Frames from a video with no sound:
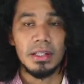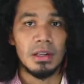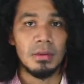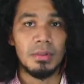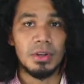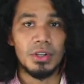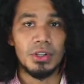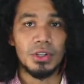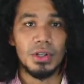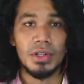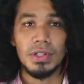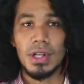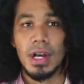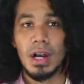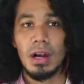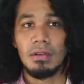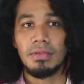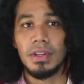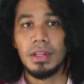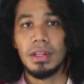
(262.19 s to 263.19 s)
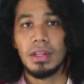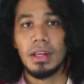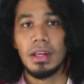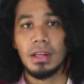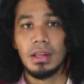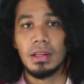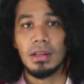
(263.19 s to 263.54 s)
commissioners of the